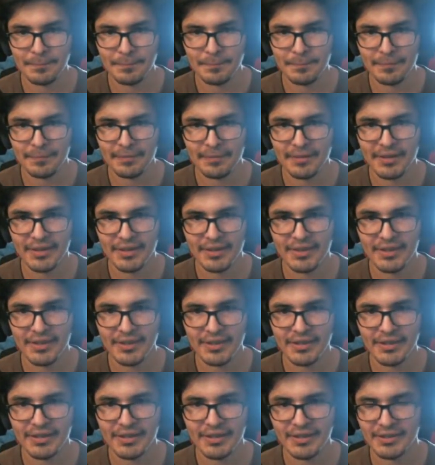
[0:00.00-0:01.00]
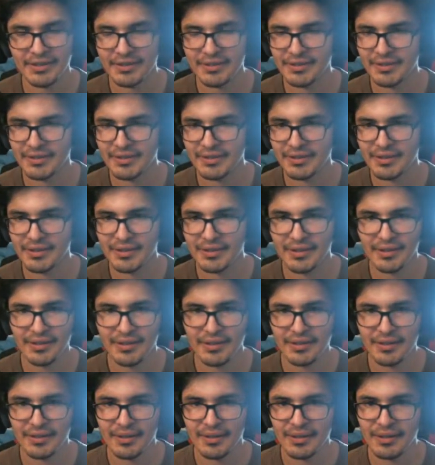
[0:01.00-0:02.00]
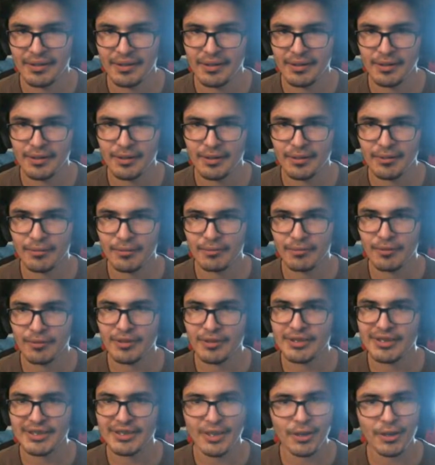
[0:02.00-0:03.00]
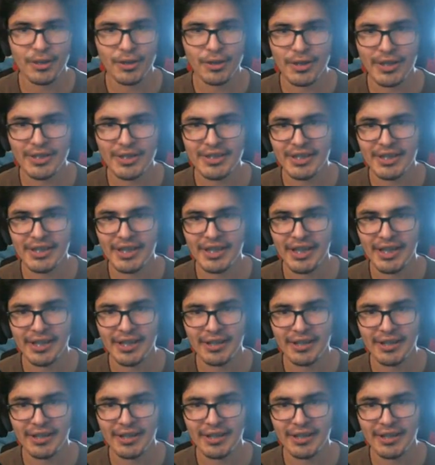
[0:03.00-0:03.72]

Nothing in here. Where's this other ending at?